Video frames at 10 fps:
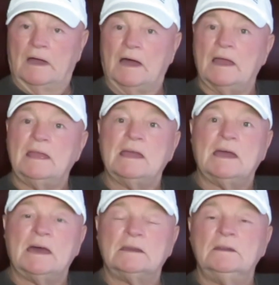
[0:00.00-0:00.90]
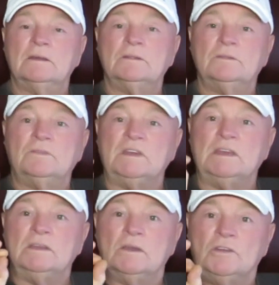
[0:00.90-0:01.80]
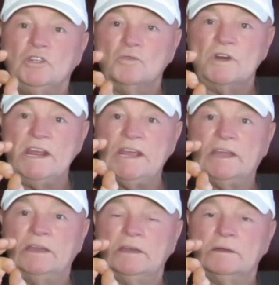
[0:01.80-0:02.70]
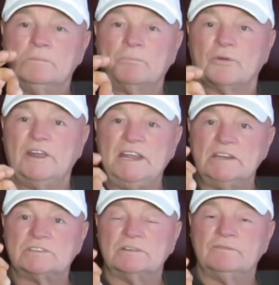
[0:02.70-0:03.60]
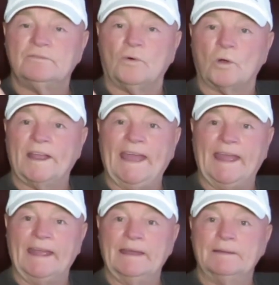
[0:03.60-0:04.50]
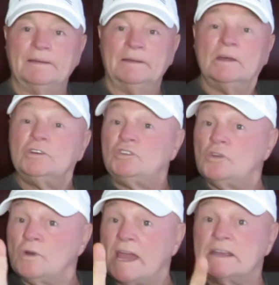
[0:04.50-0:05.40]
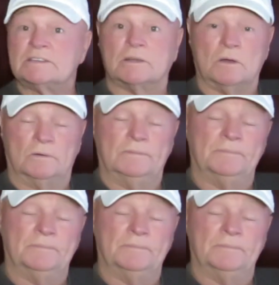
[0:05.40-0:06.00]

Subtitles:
I had the Unique Breeze 4K 2 days ago.